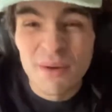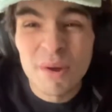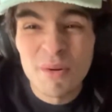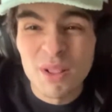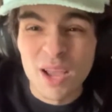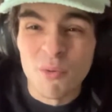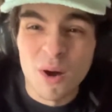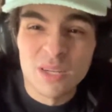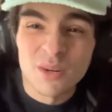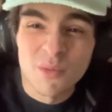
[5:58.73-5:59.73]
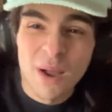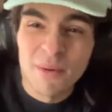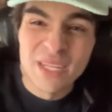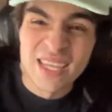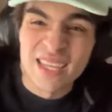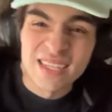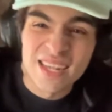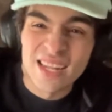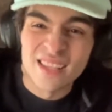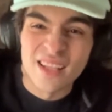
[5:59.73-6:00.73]
we would like wonder why we'd get kicked
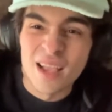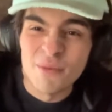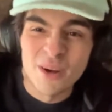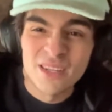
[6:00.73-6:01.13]
out of the library